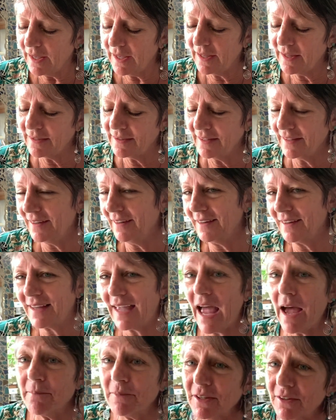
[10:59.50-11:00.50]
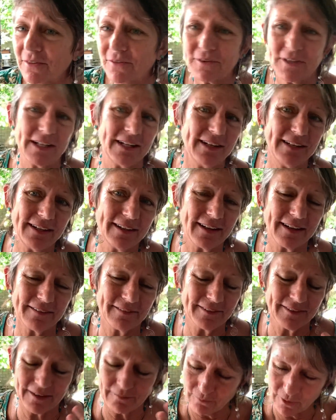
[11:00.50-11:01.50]
the chemistry,
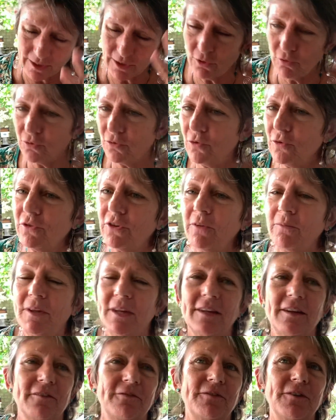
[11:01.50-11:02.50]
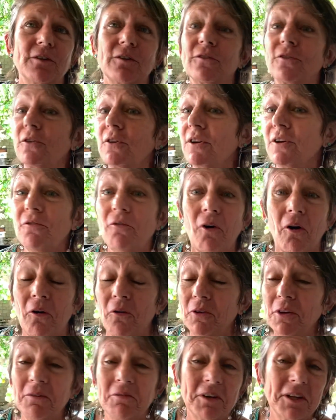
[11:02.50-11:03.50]
when you do something that feels good,
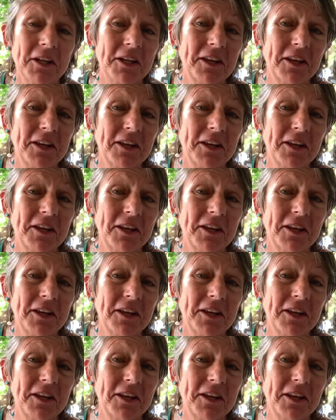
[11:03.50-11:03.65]
only really